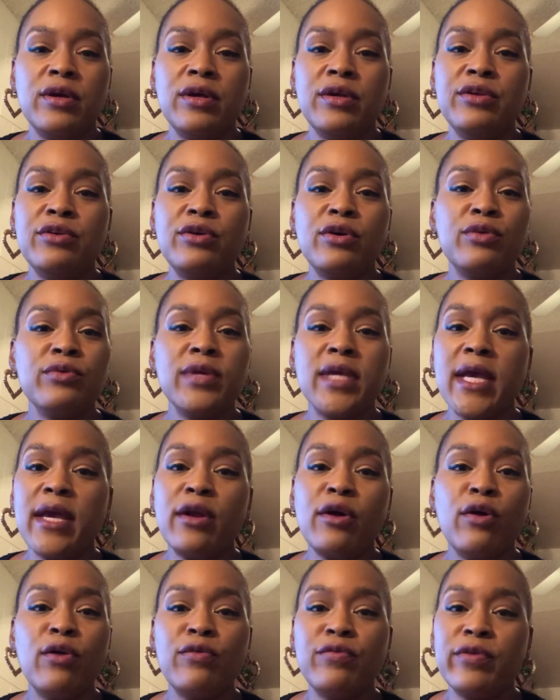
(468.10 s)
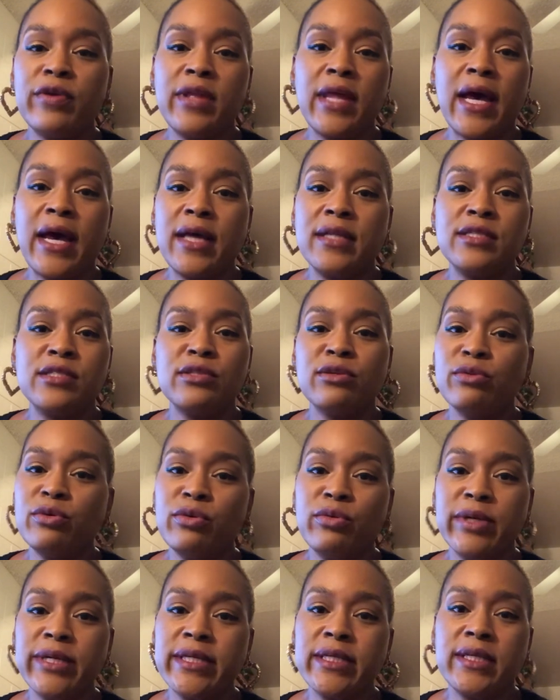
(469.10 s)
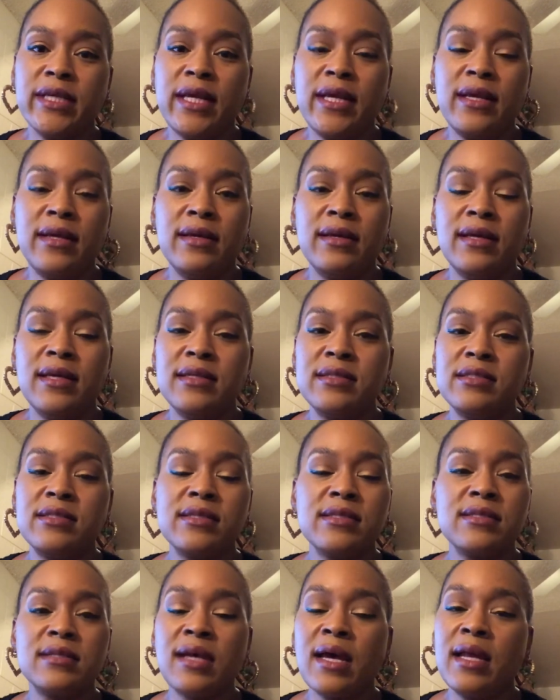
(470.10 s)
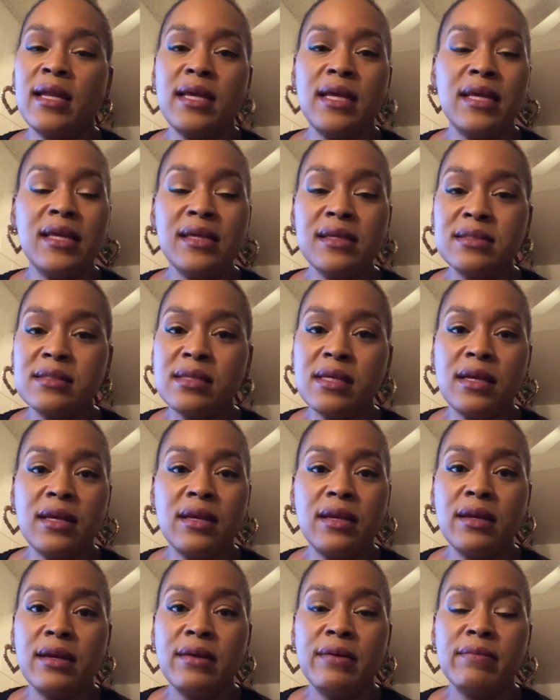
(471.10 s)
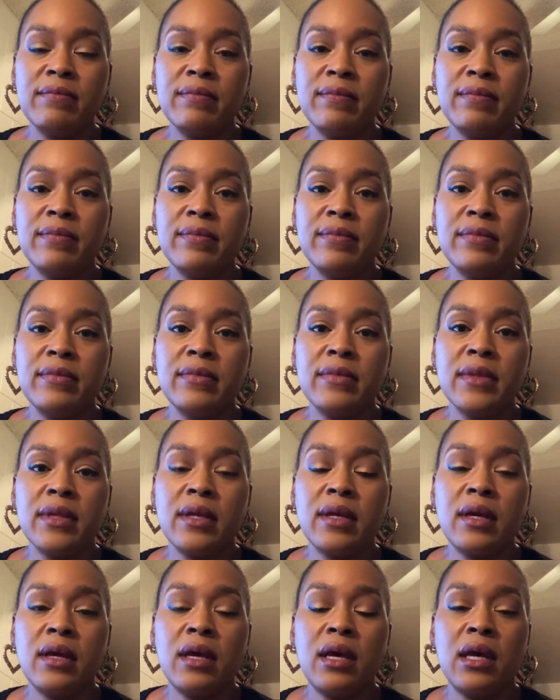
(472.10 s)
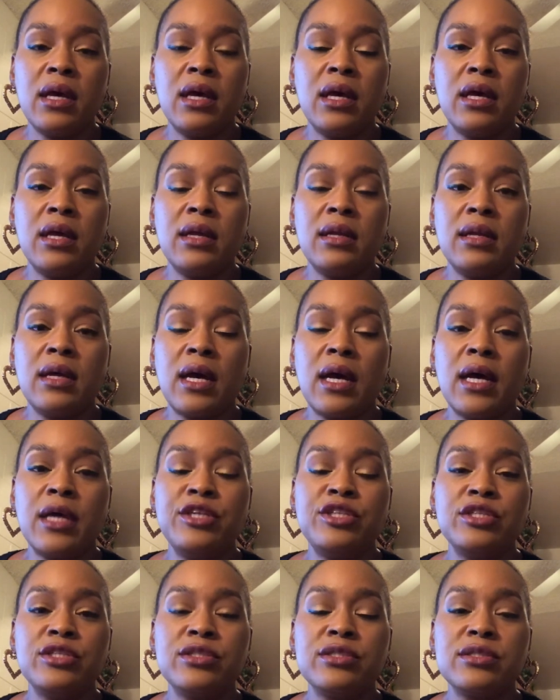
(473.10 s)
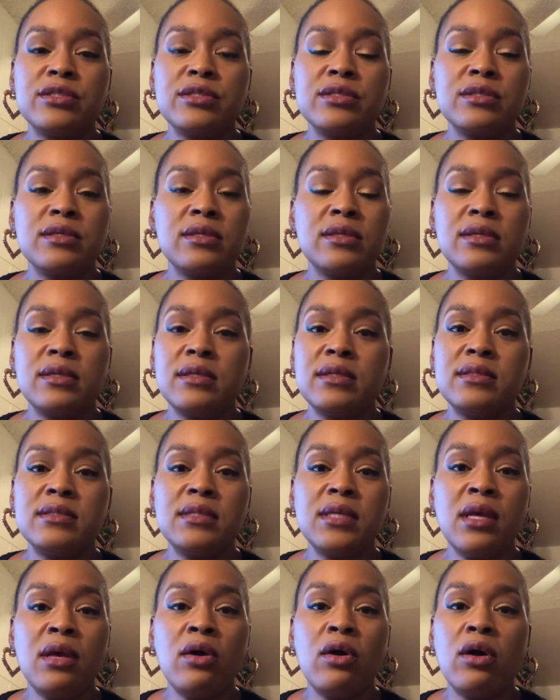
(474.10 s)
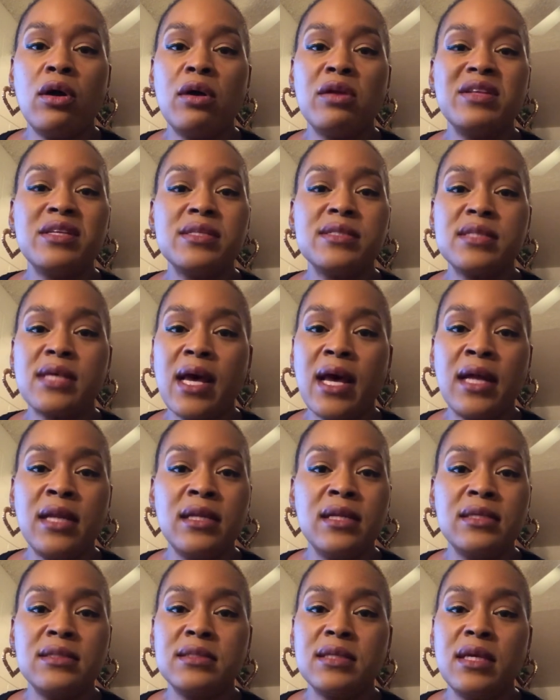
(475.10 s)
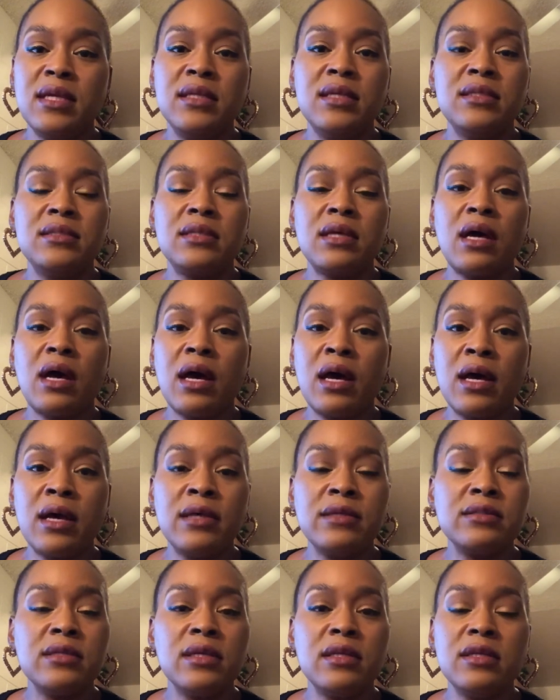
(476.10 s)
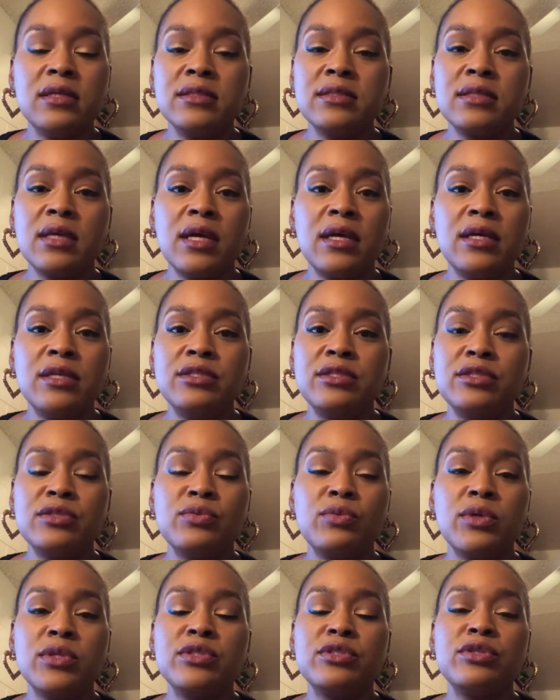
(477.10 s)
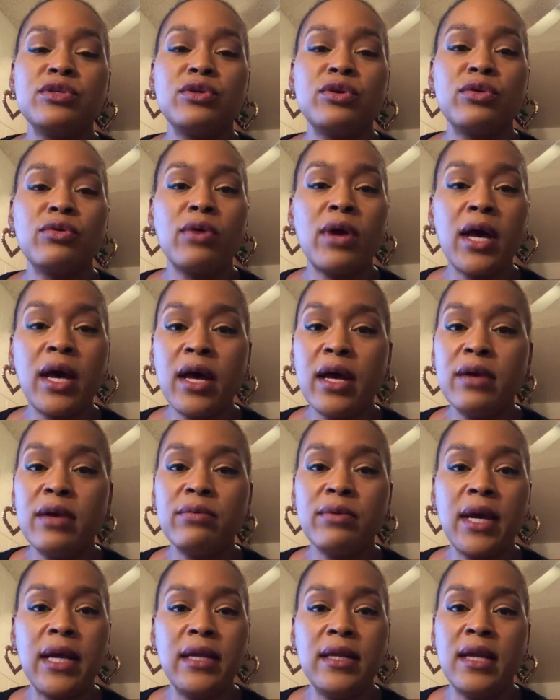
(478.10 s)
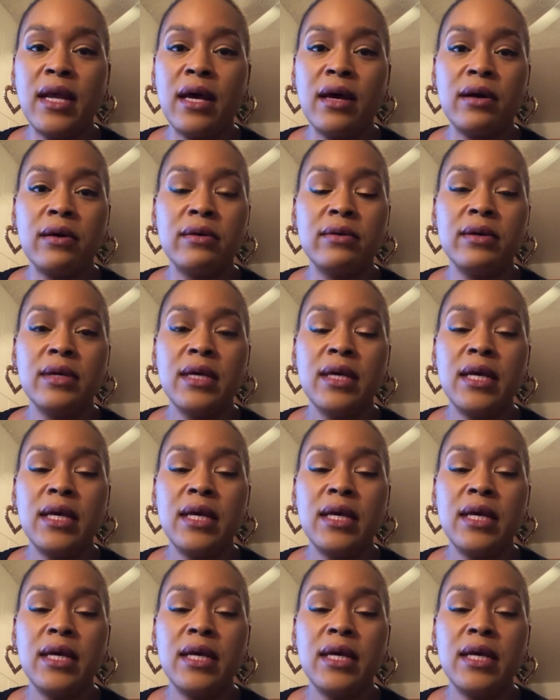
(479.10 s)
You don't get over that so quickly. It's just not easy. And I just see all the sadness in his eyes. He looks like he just wants to cry right now.